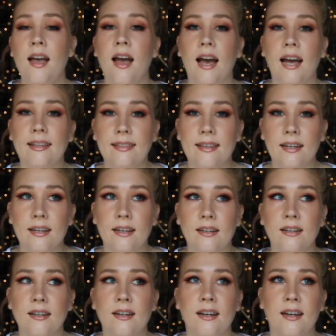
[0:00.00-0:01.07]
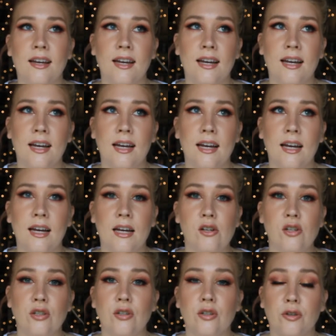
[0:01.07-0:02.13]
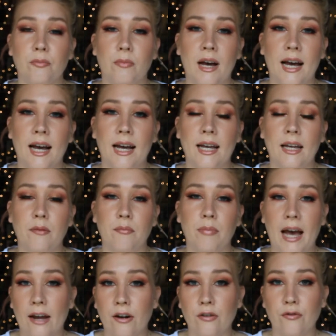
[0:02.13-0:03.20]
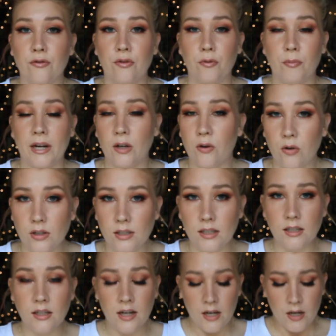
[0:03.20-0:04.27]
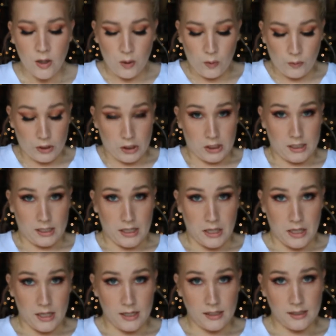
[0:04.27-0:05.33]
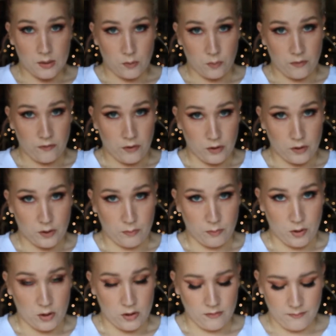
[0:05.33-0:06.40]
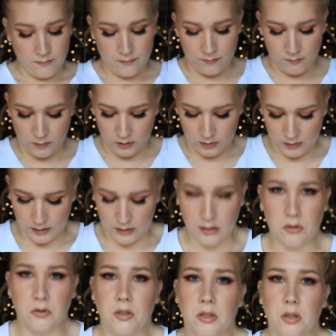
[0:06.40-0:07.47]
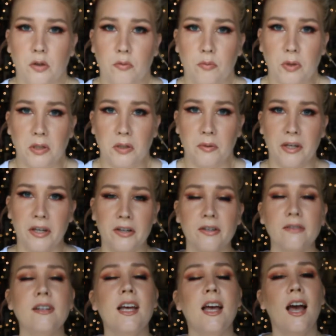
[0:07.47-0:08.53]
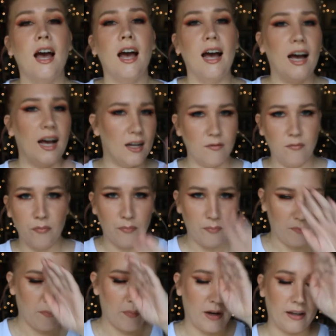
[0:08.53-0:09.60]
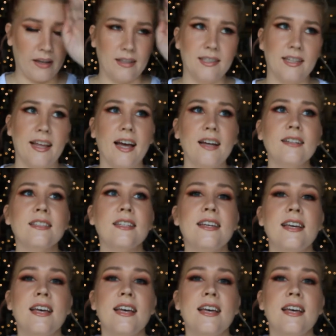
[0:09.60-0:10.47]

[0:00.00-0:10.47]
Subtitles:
I then took my pattern for my corset, which is this reversible. You'll see there's a little blue here, but I'll get to that.